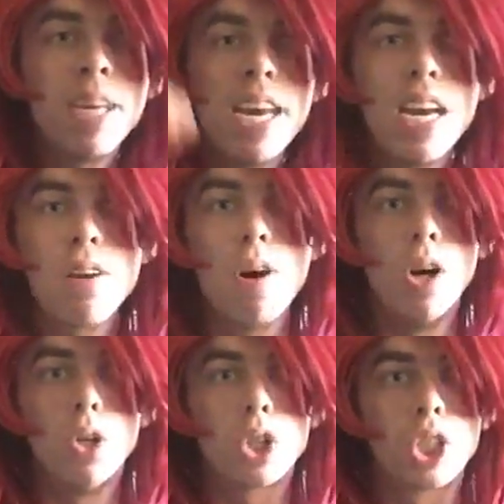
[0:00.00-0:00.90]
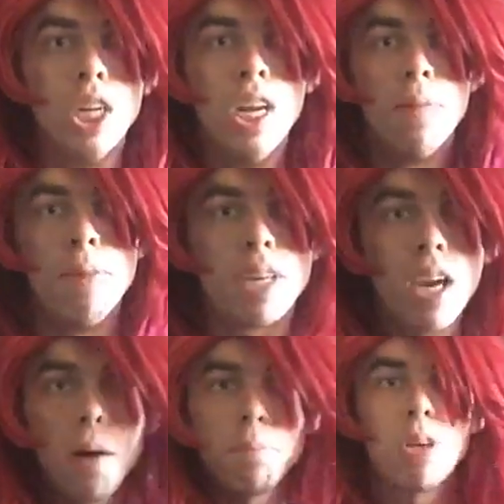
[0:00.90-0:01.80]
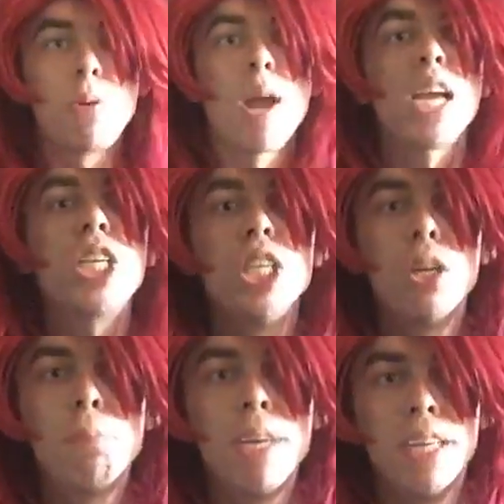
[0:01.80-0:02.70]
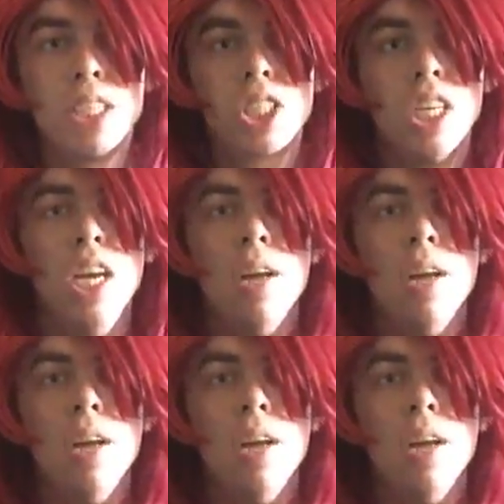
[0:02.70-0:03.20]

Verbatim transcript: the heroes. Become the rational beings.